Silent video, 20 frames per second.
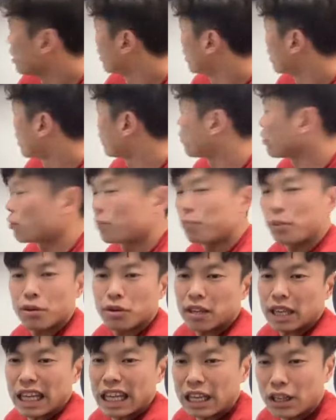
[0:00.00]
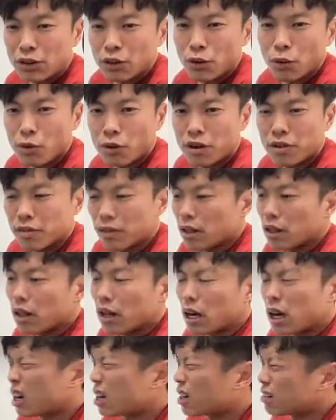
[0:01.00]
If you build it indoor,
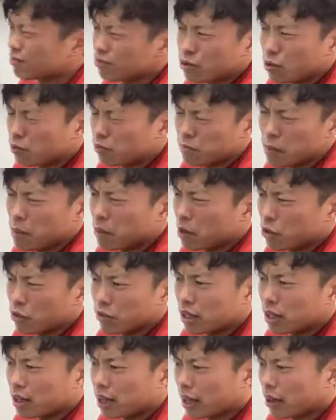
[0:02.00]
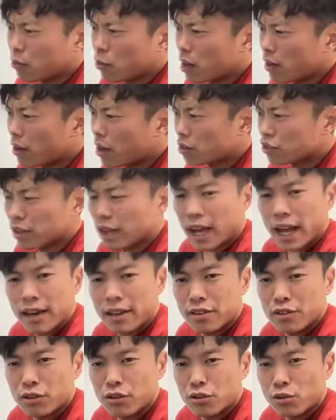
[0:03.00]
you need like 100 gallon
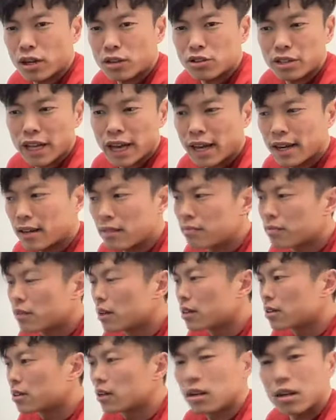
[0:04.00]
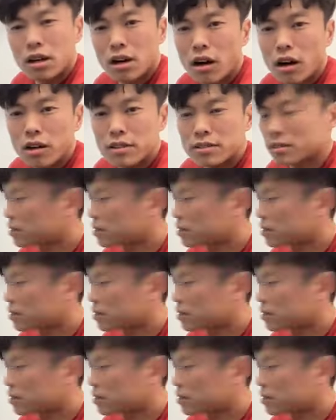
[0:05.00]
to 200 gallon. The cost